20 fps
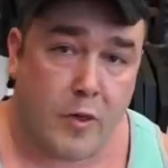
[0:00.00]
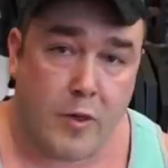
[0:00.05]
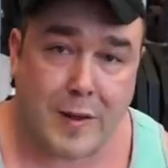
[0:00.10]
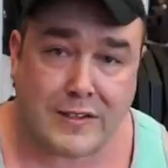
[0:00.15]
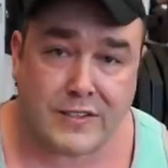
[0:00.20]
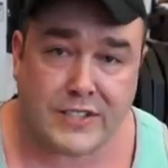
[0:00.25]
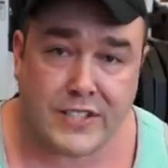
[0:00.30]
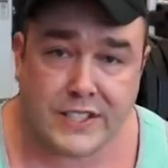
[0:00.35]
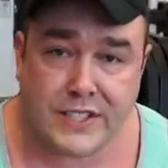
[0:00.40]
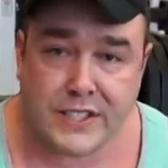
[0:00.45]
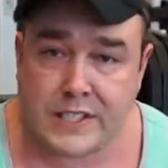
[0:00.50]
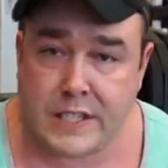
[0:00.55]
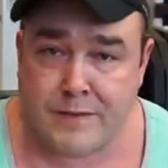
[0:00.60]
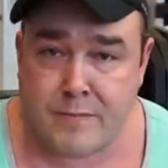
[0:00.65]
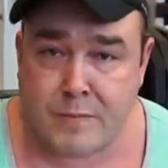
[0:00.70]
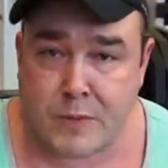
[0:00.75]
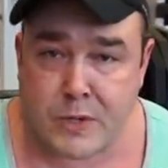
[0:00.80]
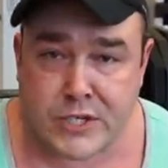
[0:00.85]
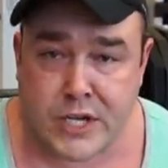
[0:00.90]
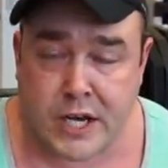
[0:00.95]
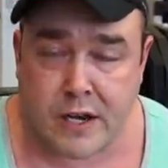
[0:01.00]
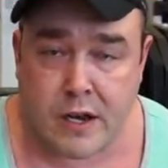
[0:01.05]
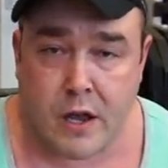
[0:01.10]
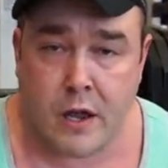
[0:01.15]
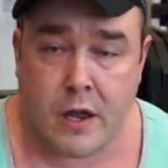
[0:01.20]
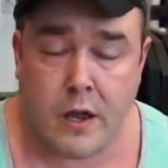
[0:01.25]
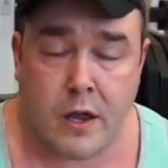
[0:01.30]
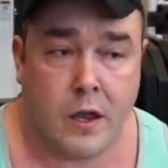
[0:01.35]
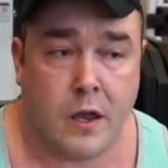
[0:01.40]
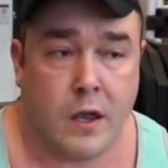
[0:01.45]
with about 67%,
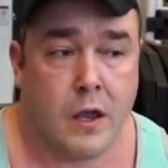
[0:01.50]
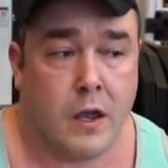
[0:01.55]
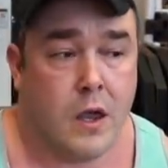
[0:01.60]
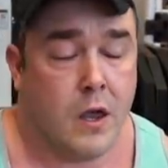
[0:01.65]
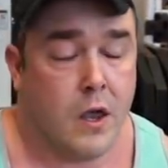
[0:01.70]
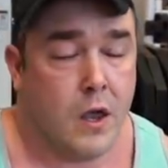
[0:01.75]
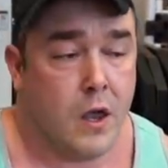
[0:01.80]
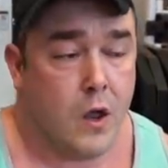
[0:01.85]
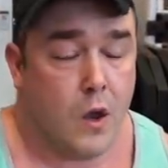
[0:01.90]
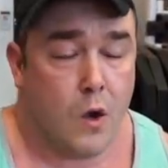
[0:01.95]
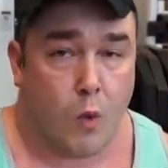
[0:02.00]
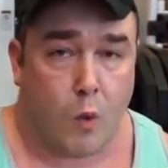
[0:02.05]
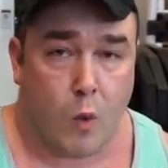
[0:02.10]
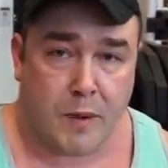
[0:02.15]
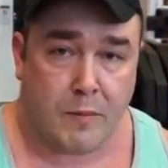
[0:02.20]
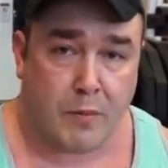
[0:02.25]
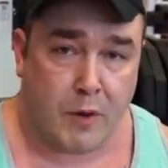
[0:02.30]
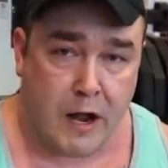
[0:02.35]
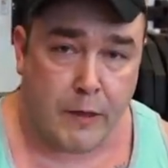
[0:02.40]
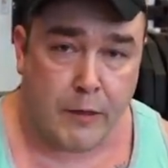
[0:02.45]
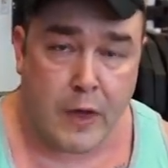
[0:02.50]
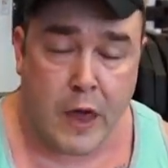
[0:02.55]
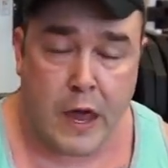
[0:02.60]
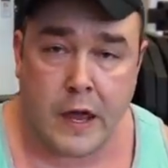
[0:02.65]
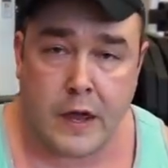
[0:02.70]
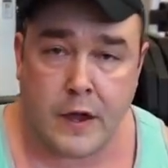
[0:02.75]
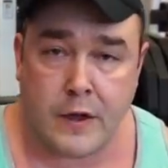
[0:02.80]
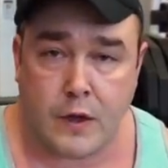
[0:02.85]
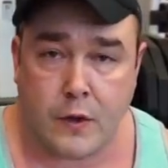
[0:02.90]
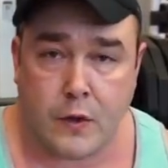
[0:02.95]
one breath.
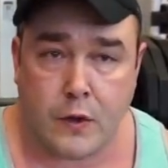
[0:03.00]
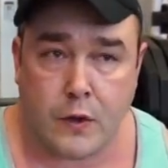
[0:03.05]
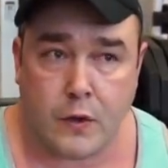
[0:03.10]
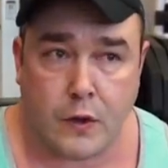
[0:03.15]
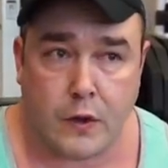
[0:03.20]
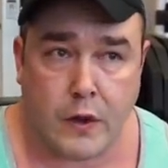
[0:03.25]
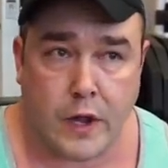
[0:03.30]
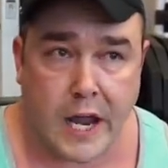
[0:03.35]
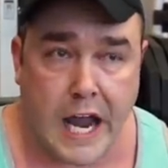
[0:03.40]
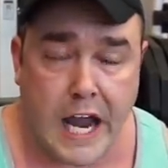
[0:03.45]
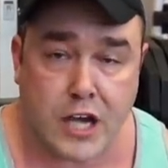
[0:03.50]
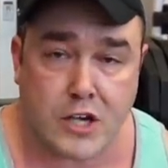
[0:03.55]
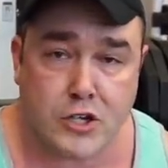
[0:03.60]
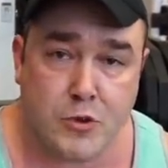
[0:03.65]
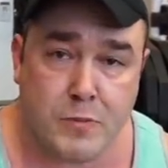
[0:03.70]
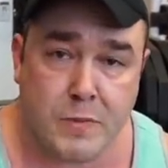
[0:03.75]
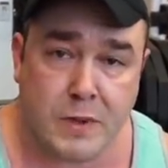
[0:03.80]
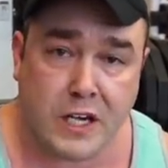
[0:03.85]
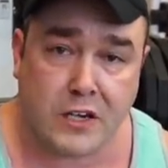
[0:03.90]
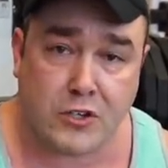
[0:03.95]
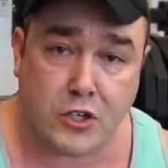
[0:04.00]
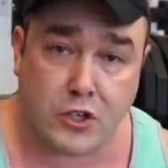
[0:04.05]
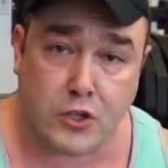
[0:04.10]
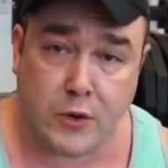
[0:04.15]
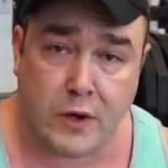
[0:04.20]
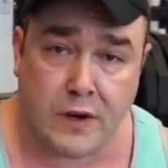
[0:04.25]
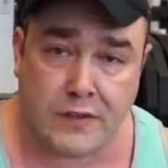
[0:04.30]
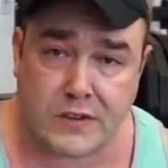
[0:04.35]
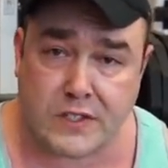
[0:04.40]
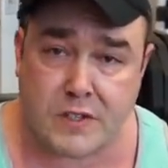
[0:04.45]
As you begin to
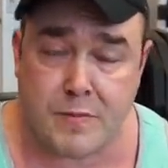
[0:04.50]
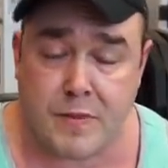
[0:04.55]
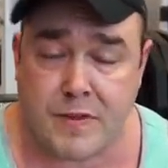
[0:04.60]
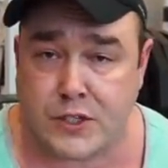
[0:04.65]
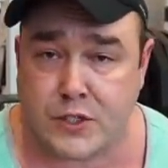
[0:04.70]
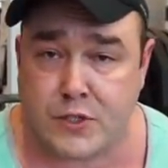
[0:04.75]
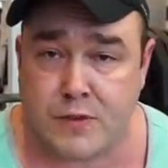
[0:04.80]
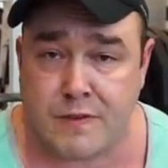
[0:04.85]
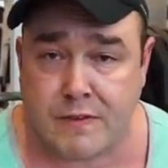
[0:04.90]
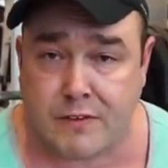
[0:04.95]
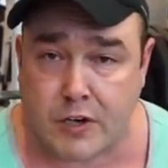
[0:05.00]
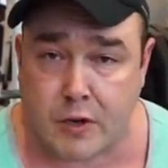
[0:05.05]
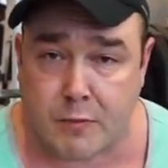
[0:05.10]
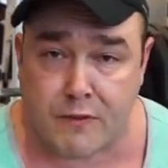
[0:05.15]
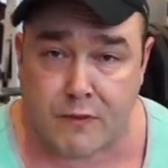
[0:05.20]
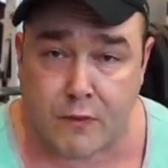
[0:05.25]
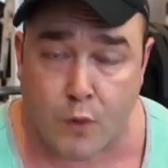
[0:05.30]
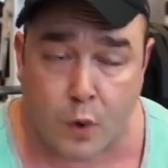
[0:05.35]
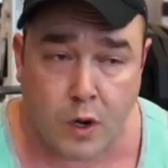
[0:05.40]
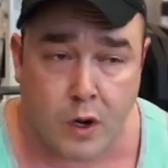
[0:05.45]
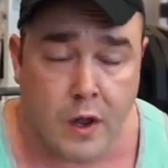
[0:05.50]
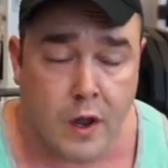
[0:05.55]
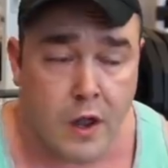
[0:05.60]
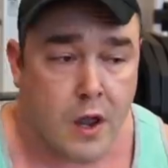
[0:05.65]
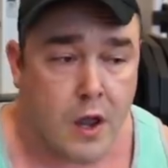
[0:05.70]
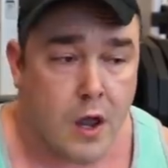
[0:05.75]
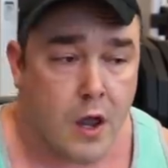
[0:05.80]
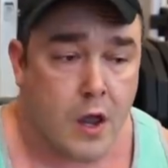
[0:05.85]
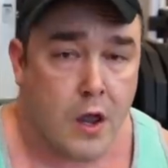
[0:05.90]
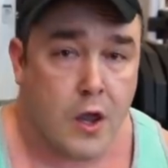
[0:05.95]
do it, if it's something that you've never done before,
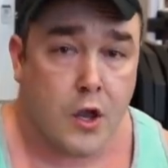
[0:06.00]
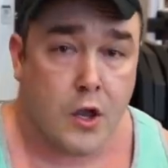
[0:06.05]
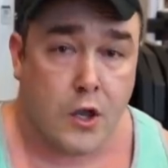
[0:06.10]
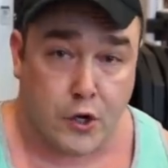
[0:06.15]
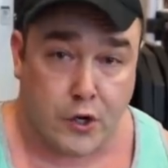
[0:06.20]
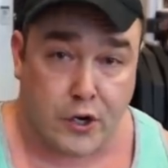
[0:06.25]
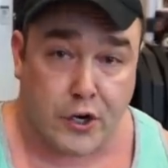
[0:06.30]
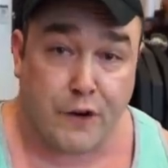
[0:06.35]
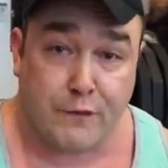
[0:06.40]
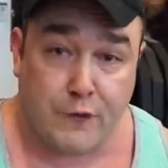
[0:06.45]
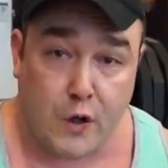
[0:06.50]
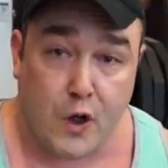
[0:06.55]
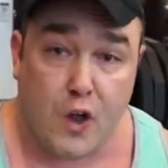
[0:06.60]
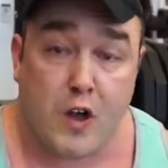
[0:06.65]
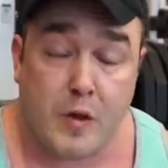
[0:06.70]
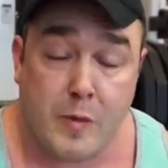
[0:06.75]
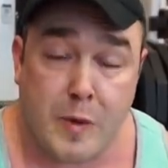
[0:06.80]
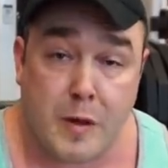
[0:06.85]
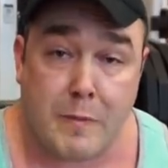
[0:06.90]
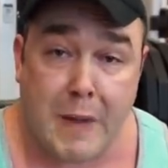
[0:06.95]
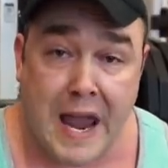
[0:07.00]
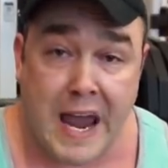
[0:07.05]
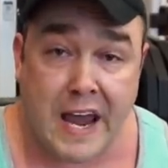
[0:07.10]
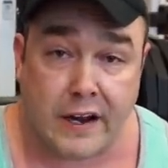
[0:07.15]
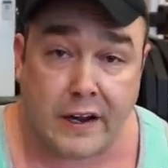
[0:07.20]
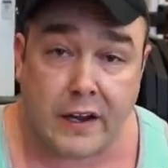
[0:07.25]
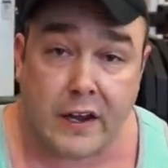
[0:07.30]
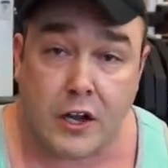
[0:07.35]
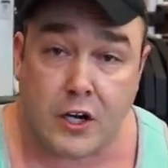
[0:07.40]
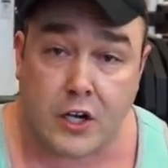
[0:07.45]
you're gonna feel a little bit of
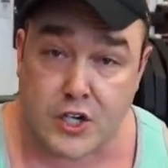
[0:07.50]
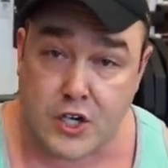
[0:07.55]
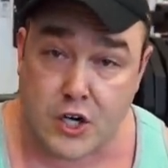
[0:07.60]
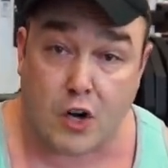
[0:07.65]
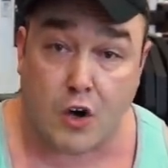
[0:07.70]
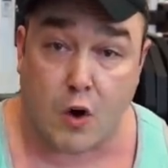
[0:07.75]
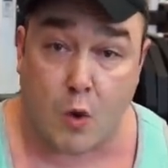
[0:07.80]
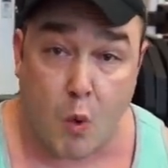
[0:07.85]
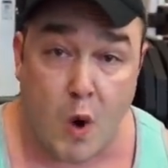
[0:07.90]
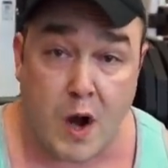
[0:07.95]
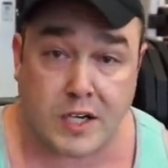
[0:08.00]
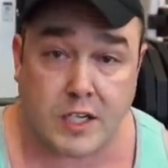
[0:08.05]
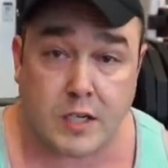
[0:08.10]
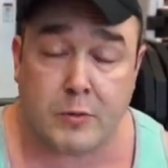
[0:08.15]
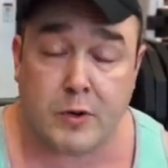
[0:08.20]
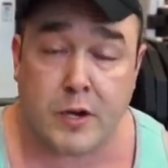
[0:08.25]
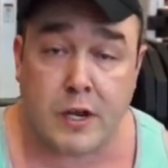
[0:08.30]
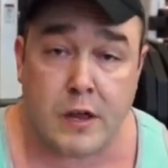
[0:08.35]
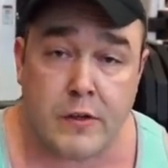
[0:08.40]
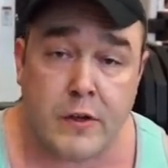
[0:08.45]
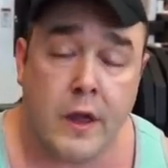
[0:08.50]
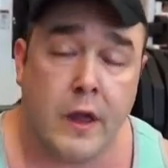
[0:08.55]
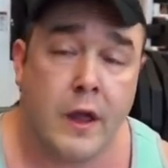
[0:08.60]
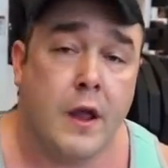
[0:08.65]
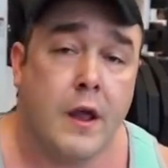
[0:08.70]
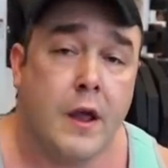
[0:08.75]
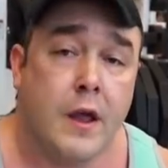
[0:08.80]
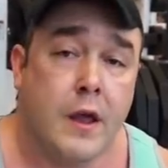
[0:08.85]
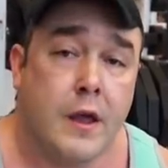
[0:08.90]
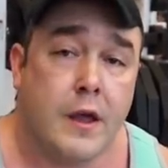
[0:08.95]
panic because you're gonna want to breathe,
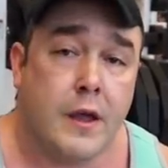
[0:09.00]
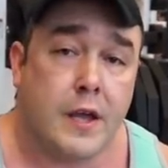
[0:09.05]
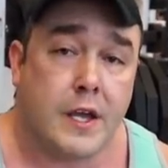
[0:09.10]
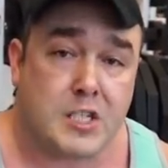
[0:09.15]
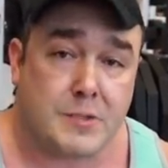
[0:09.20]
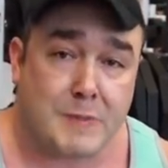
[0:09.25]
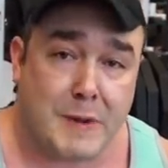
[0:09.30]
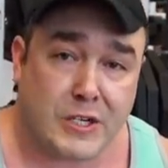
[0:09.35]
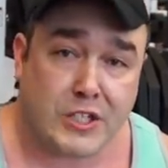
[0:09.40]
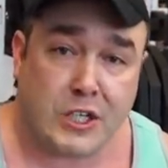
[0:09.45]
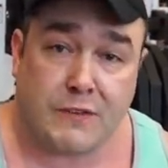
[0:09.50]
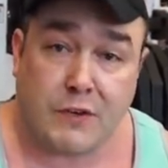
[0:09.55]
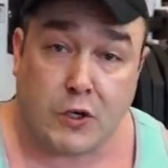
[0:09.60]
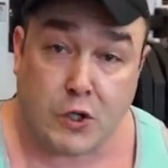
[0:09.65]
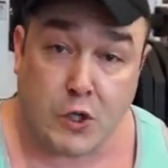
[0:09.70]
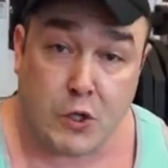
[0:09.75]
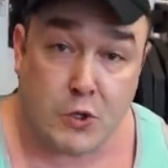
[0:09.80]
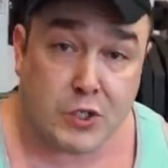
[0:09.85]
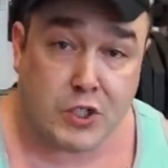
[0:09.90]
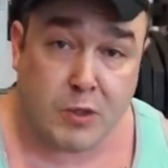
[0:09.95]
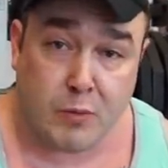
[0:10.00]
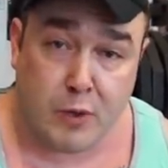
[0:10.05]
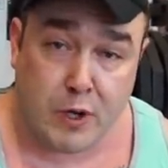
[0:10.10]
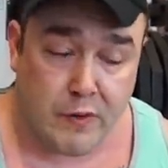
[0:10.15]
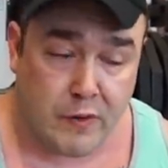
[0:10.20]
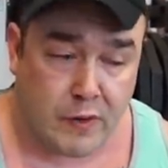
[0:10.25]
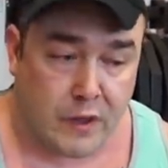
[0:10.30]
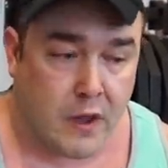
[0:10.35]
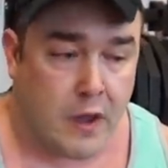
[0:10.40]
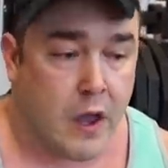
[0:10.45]
especially if you're used to
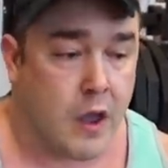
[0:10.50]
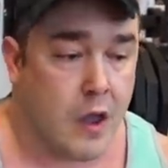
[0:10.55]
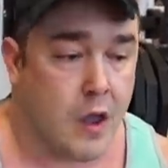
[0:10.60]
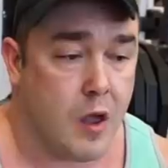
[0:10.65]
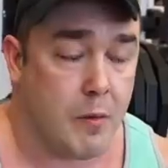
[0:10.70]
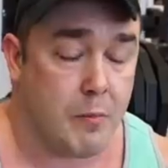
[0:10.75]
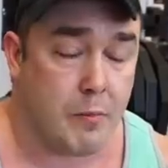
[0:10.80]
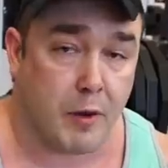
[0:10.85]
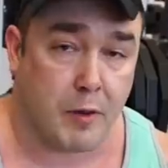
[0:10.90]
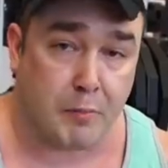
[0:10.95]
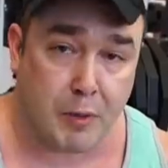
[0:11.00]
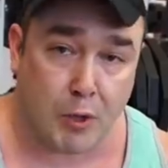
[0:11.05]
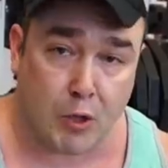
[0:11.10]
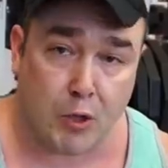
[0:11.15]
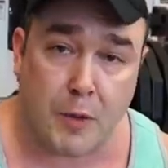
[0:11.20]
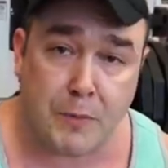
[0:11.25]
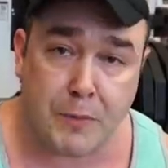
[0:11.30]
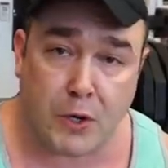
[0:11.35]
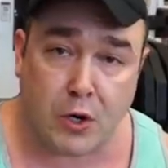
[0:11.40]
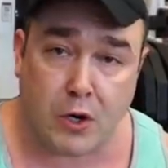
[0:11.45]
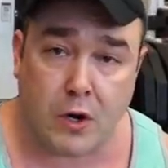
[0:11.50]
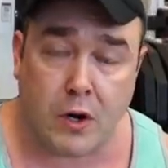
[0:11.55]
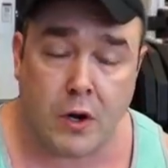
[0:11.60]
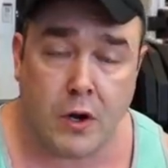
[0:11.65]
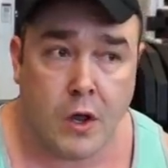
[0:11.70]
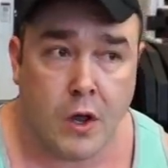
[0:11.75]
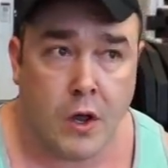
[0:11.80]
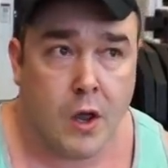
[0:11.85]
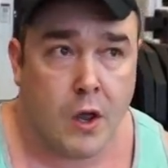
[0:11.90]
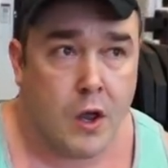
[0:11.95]
breathing. But build up your,
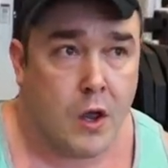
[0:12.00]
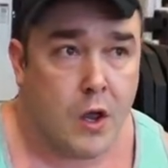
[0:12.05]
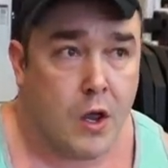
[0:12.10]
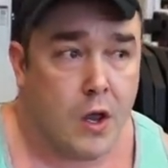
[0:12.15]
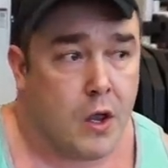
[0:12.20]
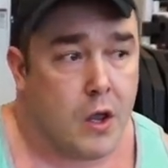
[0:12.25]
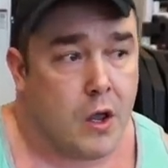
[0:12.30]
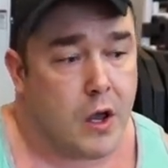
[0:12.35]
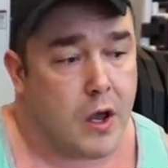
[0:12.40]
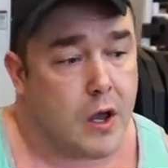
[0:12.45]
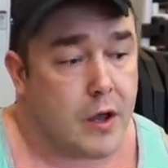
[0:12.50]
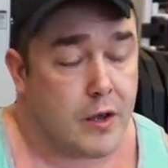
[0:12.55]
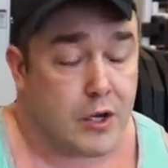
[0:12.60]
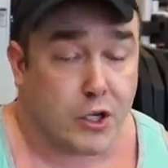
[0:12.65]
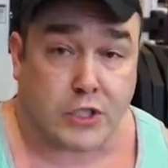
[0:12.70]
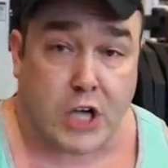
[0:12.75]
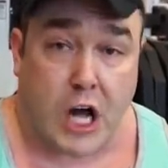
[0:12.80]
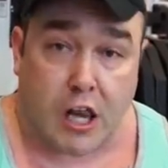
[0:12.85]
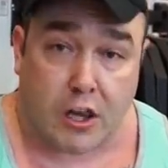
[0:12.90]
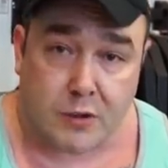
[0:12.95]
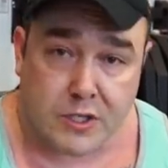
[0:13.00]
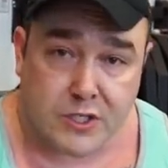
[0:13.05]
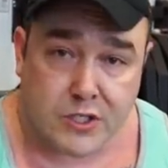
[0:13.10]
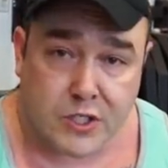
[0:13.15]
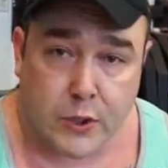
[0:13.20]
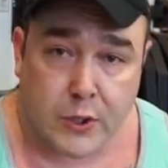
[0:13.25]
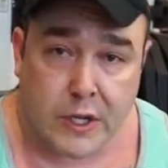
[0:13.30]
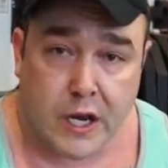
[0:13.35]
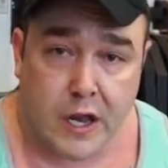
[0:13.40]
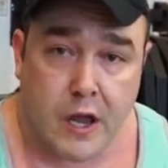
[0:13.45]
uh, your
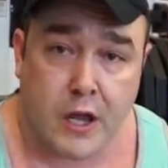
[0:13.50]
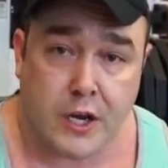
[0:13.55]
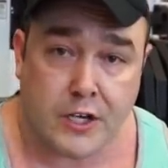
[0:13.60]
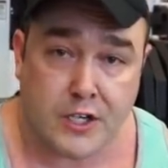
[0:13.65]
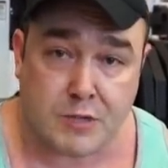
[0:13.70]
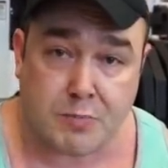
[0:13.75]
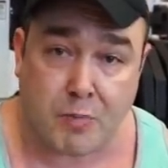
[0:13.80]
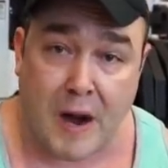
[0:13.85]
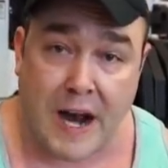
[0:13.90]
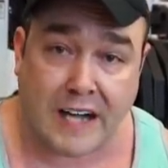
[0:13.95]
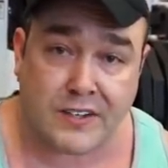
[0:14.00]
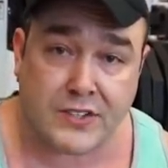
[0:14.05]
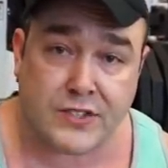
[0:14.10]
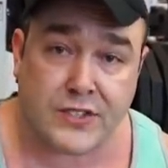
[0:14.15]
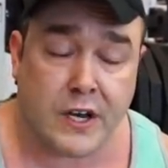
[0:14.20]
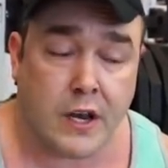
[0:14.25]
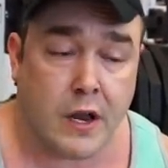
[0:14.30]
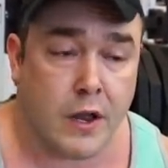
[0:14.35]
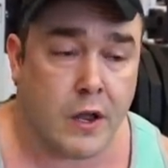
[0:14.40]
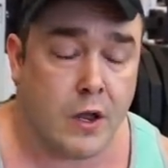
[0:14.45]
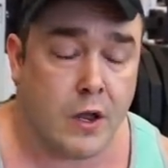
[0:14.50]
tolerance to it, just practice it,